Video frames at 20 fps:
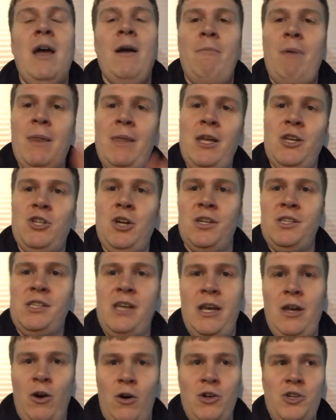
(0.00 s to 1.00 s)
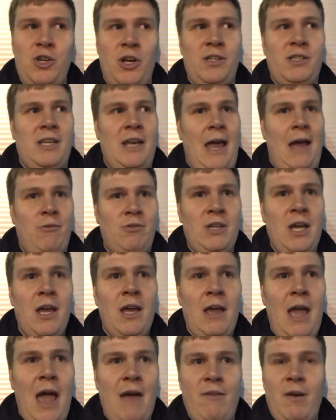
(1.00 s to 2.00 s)
Whether you're Johnson in or Johnson out,
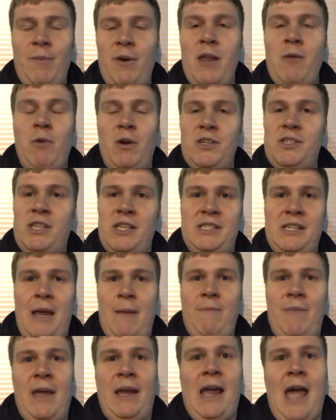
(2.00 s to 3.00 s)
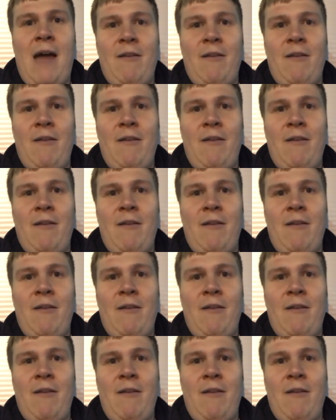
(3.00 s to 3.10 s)
everybody wants the same thing.